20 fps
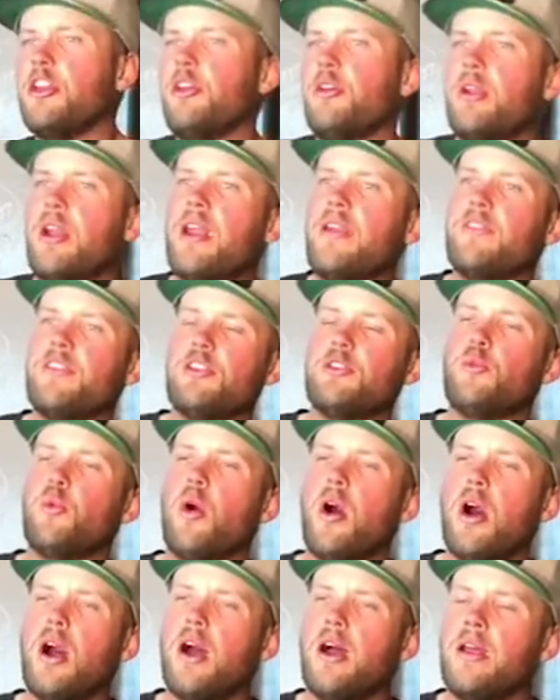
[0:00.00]
you can do whatever you
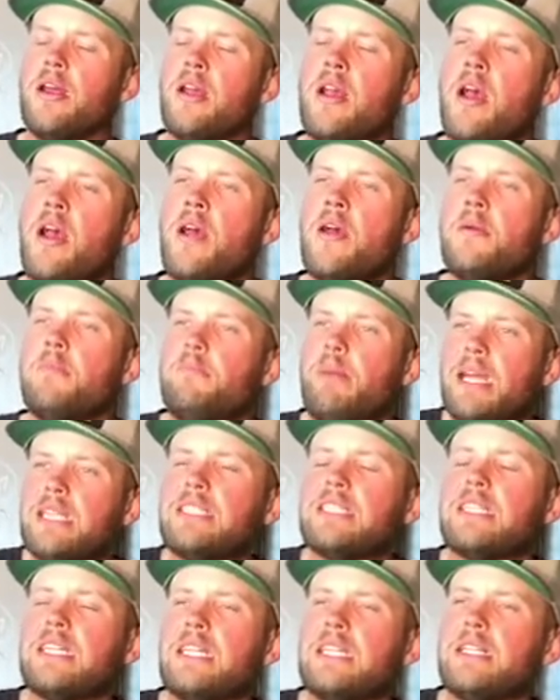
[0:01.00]
want.
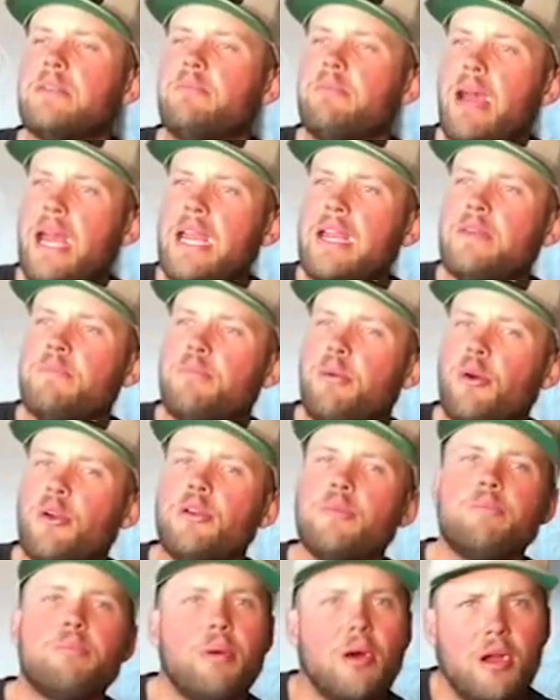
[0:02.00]
Basically, the main
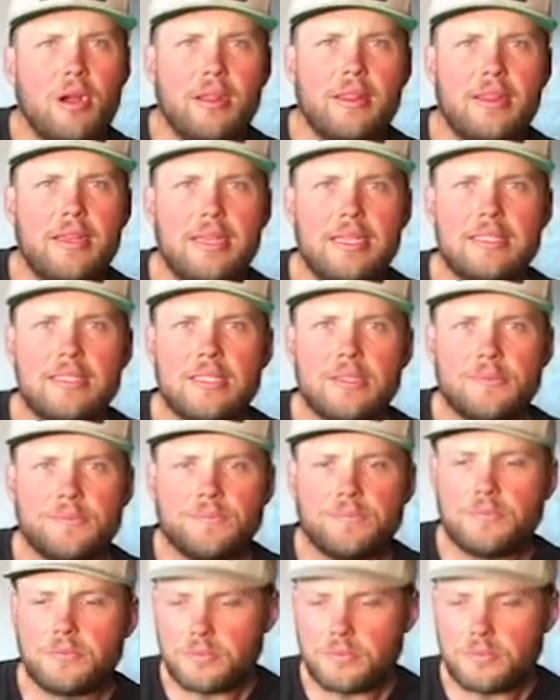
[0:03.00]
important part of this